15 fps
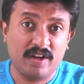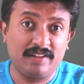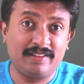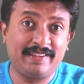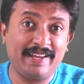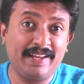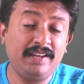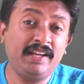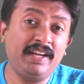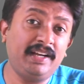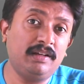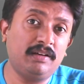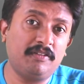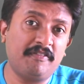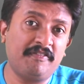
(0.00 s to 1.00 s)
they
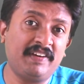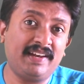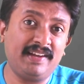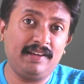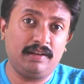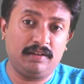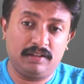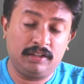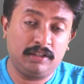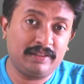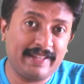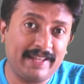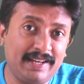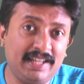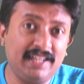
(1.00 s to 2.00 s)

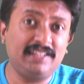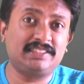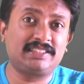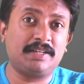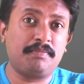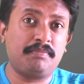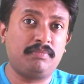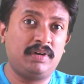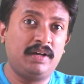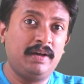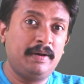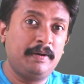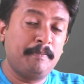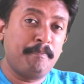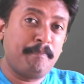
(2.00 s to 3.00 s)
need some
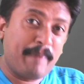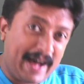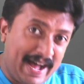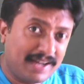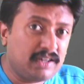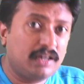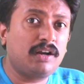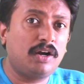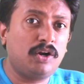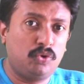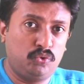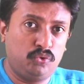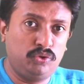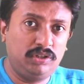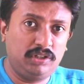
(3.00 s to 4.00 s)

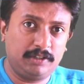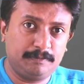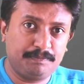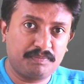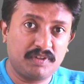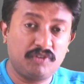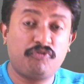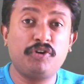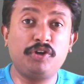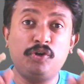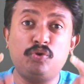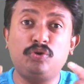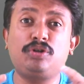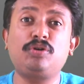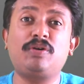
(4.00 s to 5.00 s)
background for
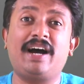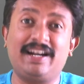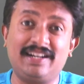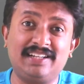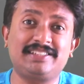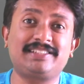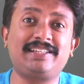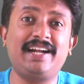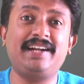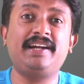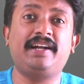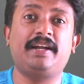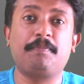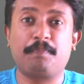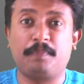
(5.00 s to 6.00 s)
you to understand
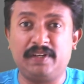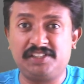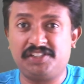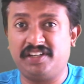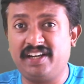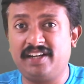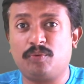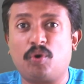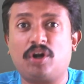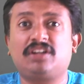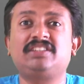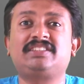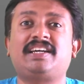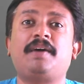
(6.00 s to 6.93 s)
and appreciate what is